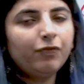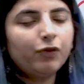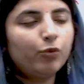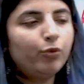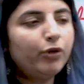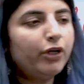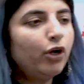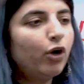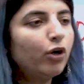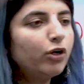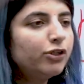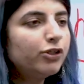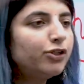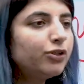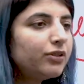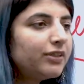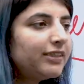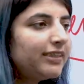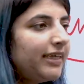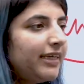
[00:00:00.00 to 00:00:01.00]
we also
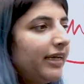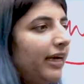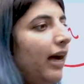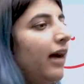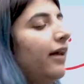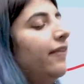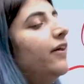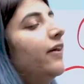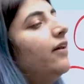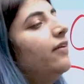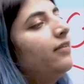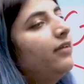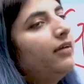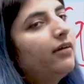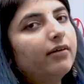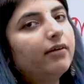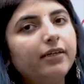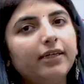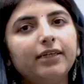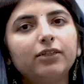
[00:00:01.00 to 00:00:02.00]
see other
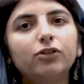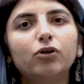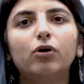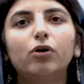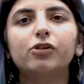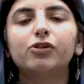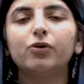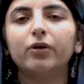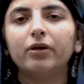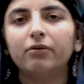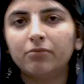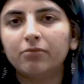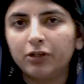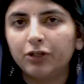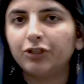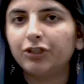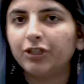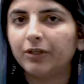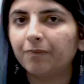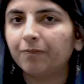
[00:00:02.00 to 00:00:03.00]
theories also
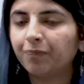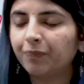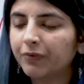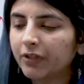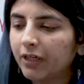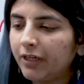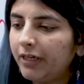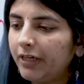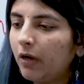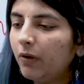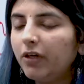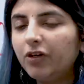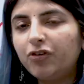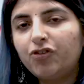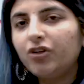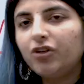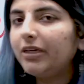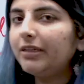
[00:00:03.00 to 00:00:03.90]
emerging. Now, literary